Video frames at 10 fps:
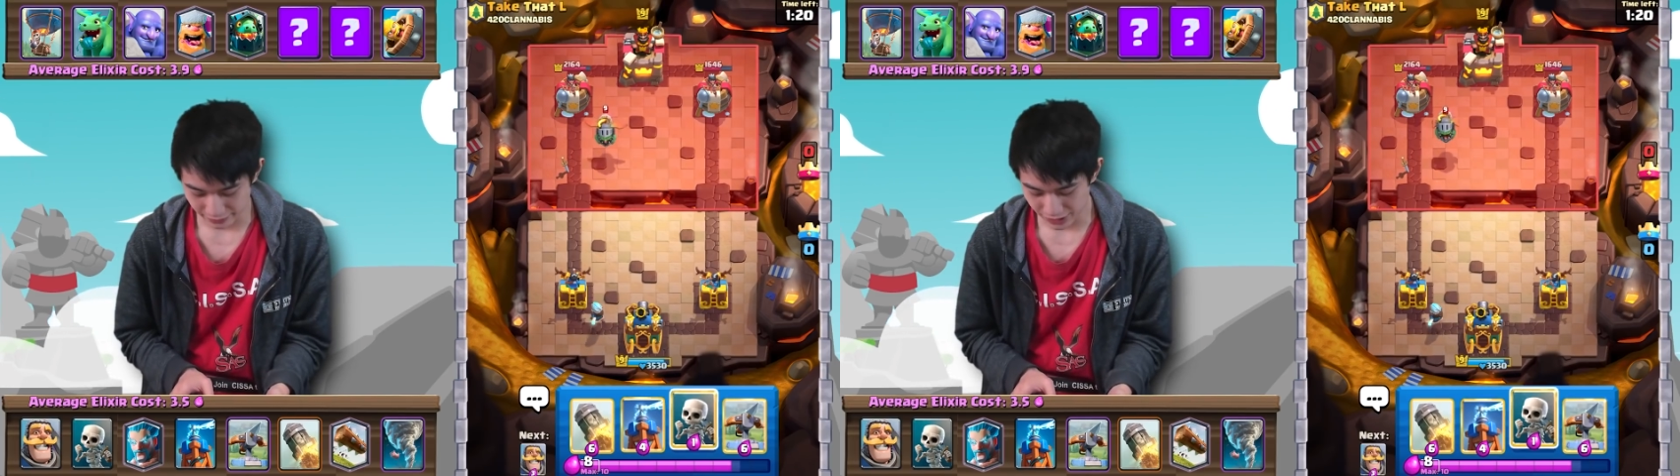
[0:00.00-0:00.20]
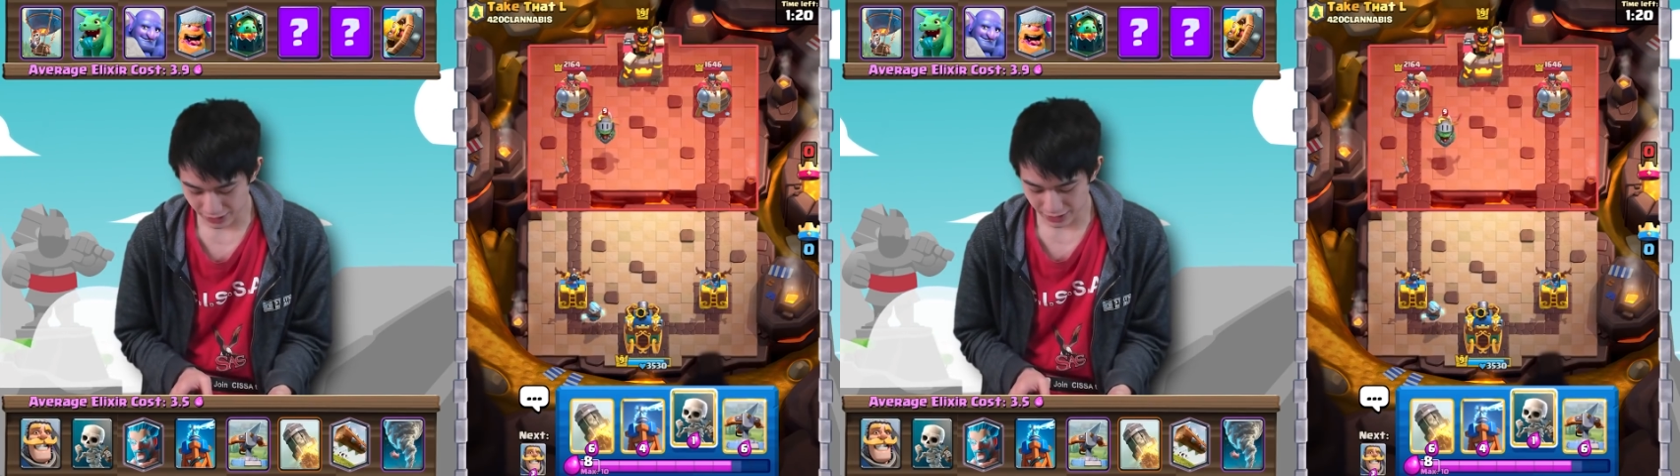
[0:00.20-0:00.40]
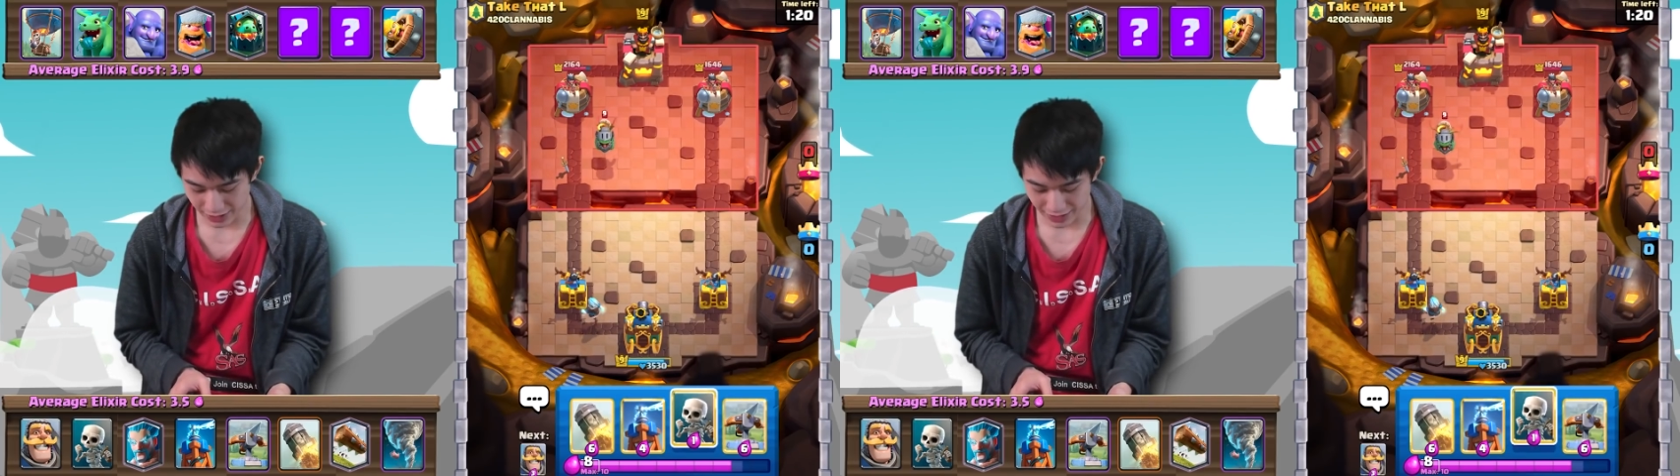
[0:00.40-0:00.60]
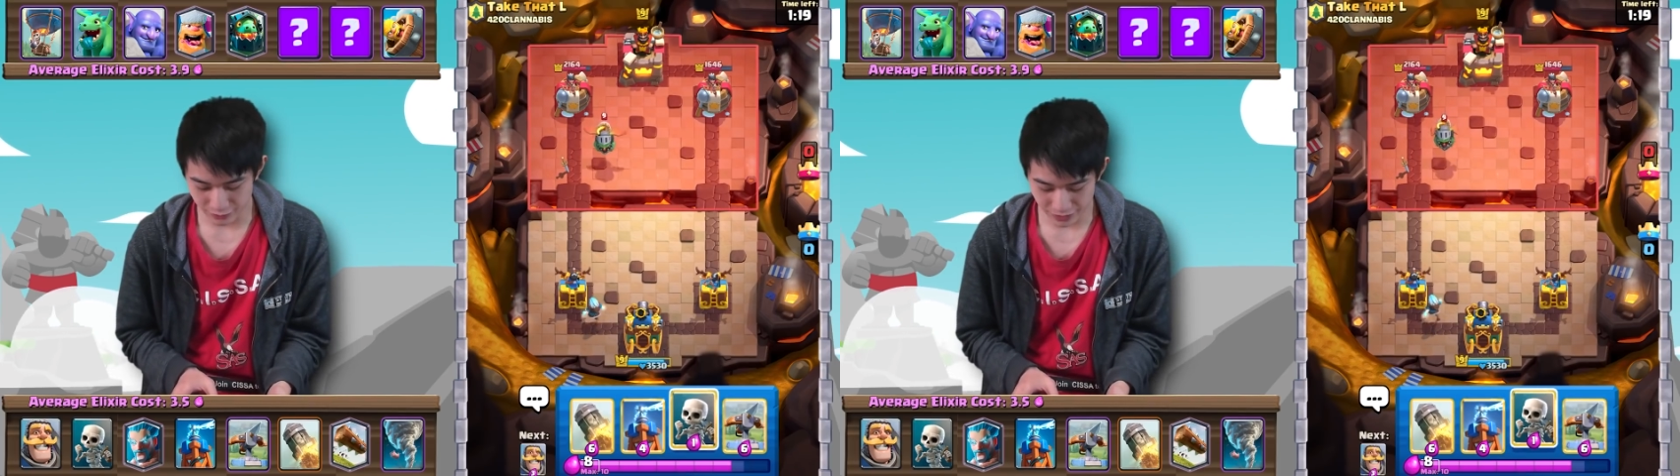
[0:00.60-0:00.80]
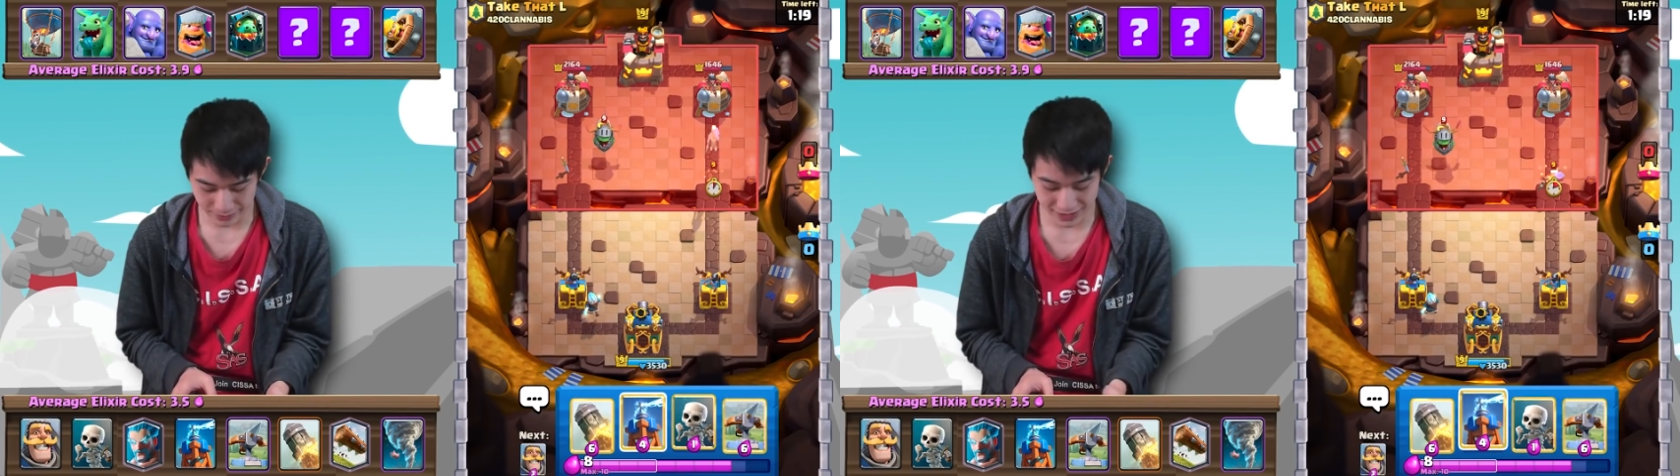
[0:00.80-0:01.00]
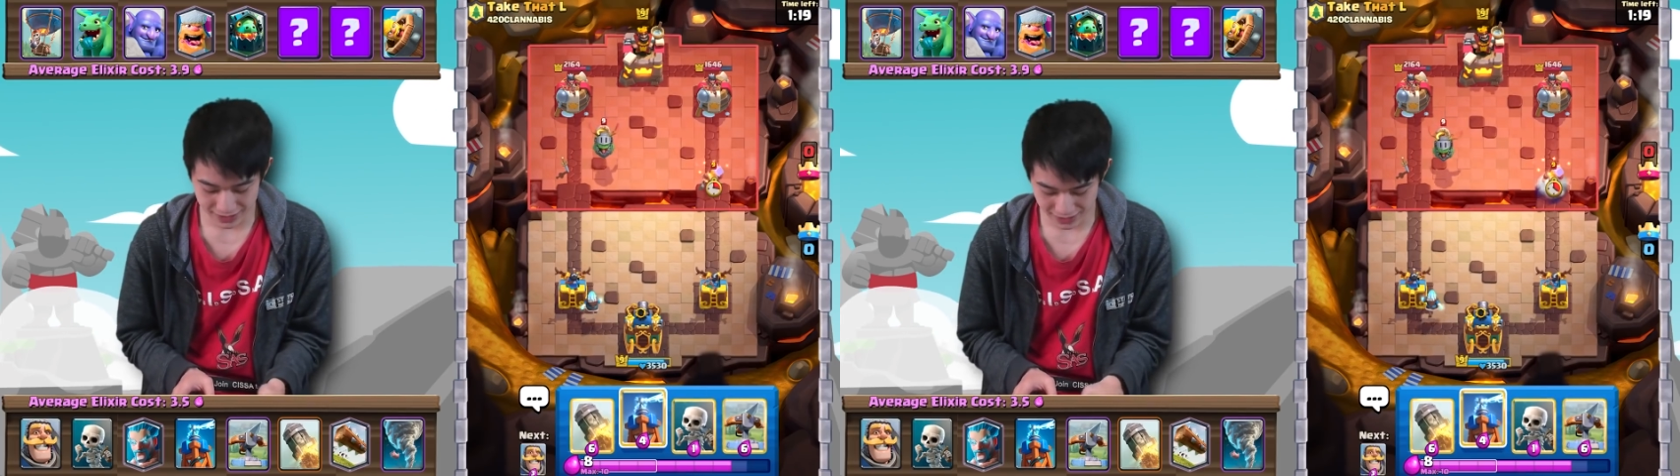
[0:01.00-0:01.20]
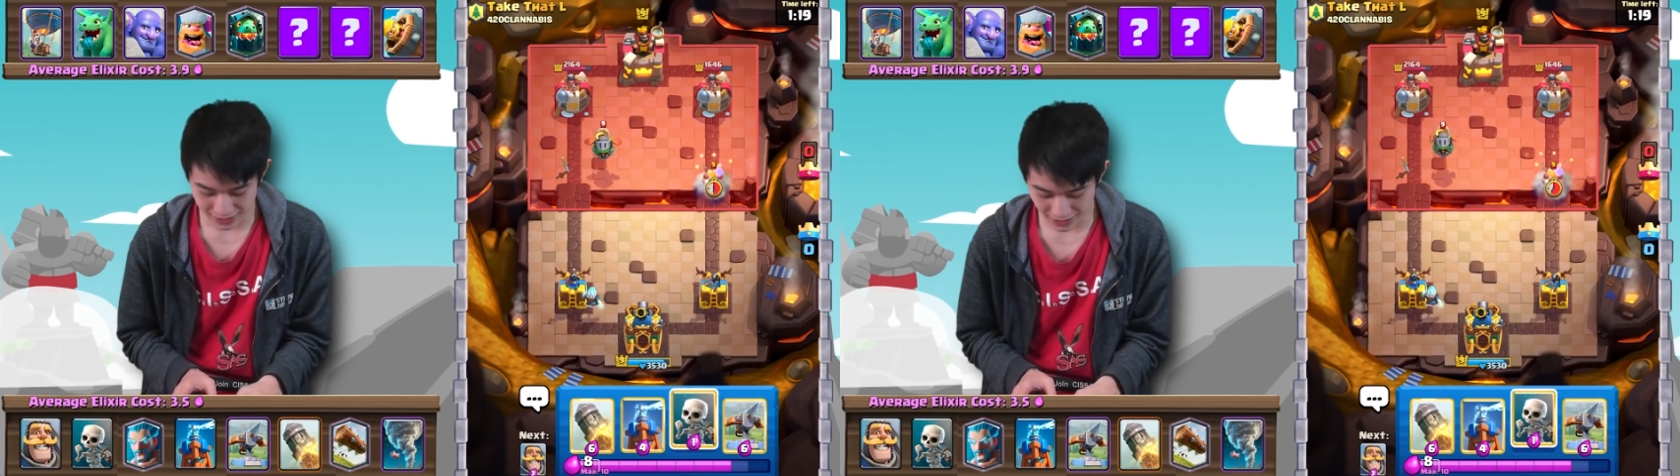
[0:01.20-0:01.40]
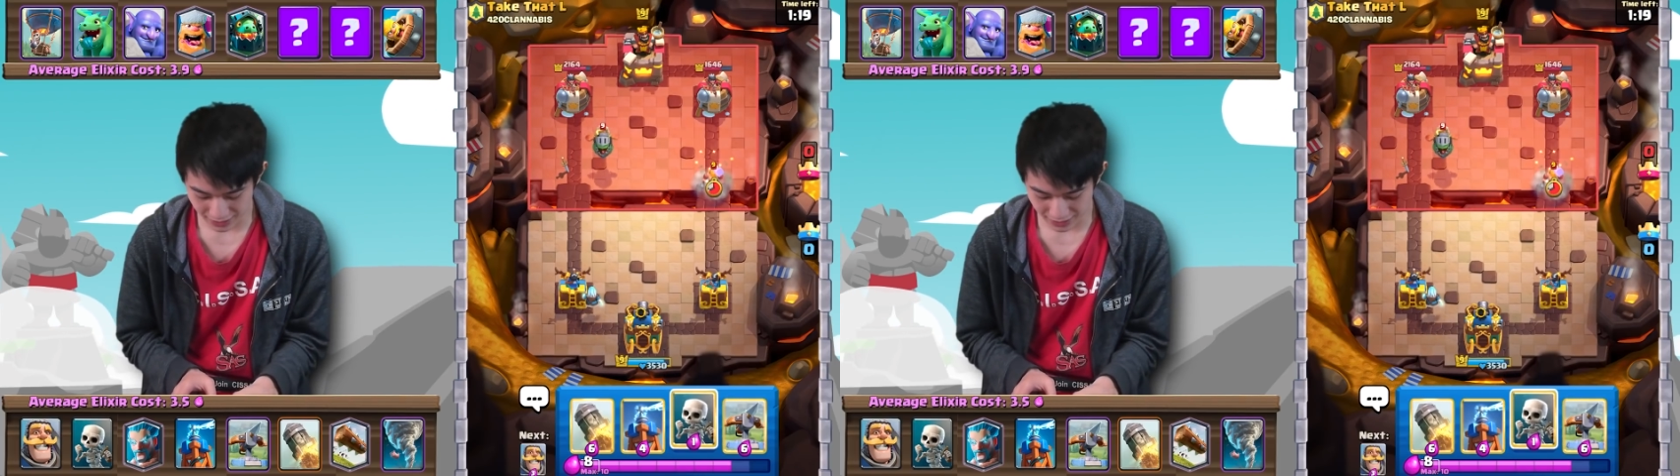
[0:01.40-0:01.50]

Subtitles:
which is kind of what makes this